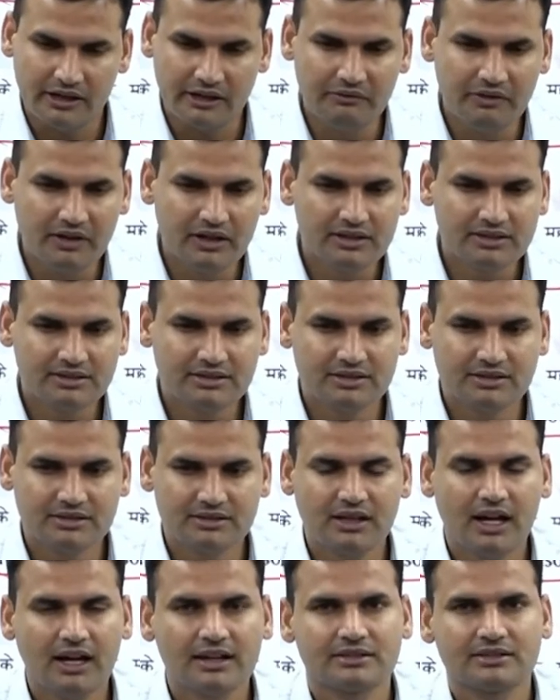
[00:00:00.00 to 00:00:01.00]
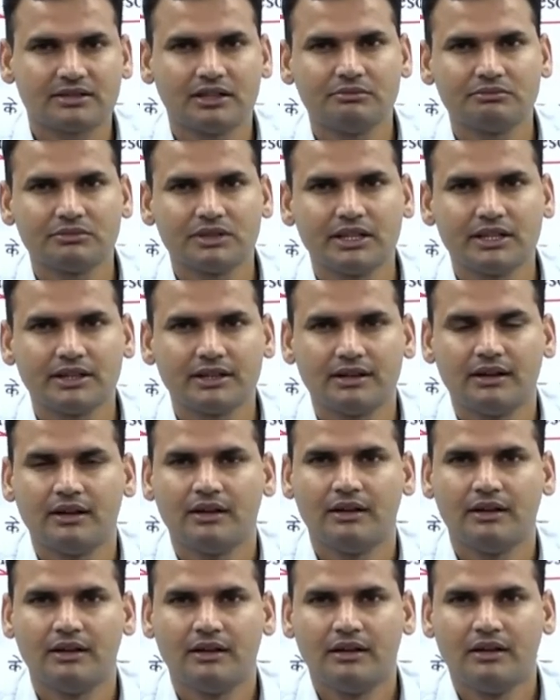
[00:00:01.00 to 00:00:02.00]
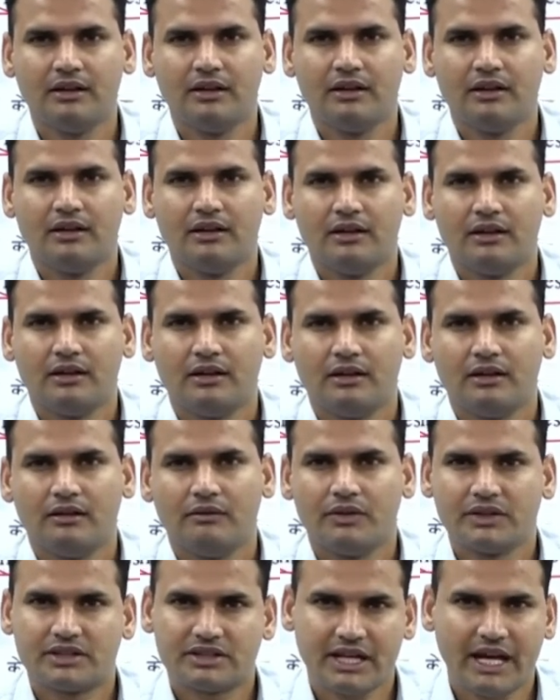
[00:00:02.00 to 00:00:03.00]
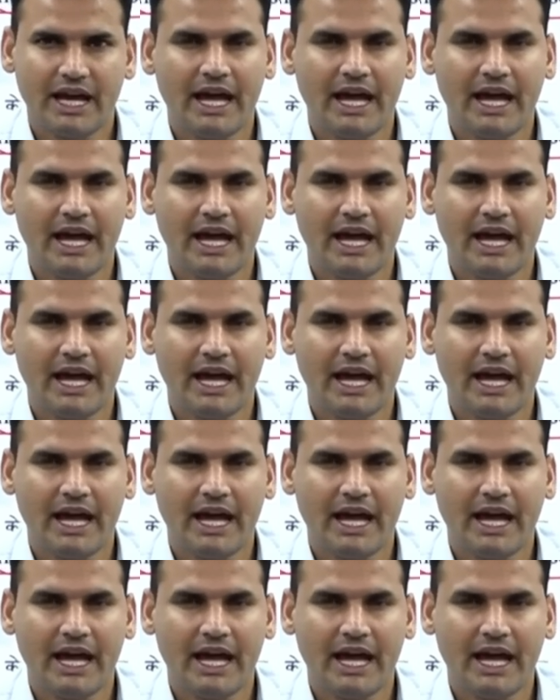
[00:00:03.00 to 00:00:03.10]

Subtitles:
Rivers are something which